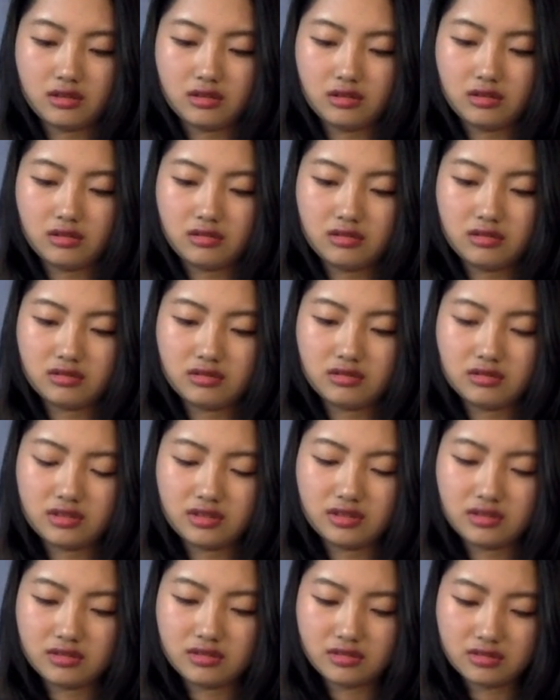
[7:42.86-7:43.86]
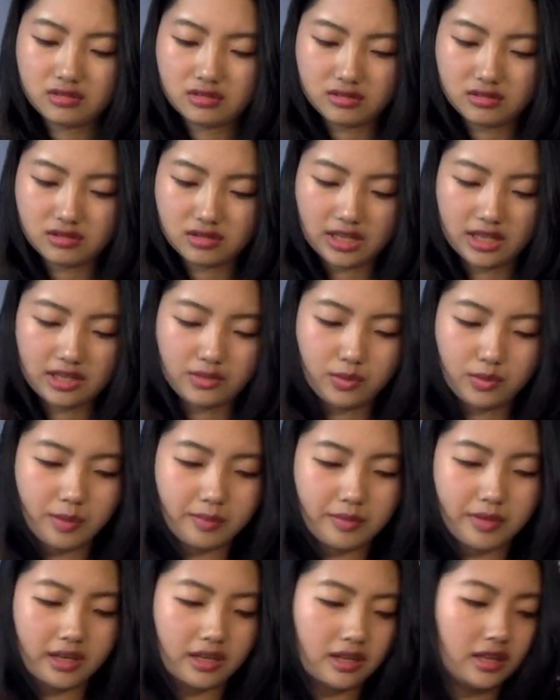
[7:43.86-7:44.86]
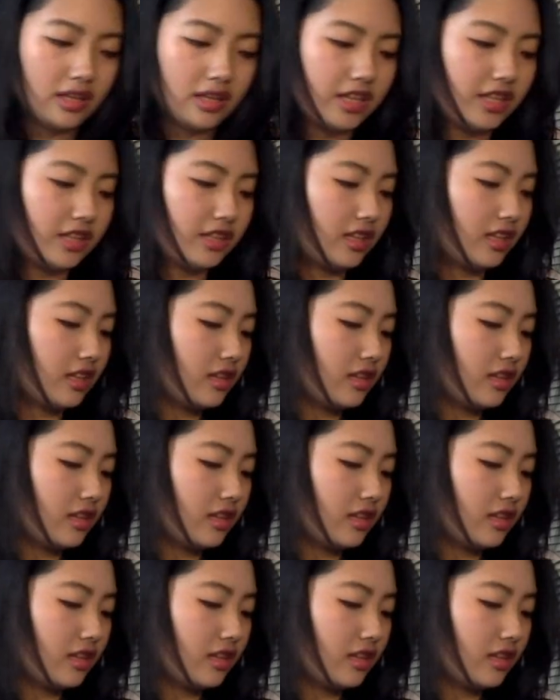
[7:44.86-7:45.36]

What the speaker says: Oh, and rip it clean.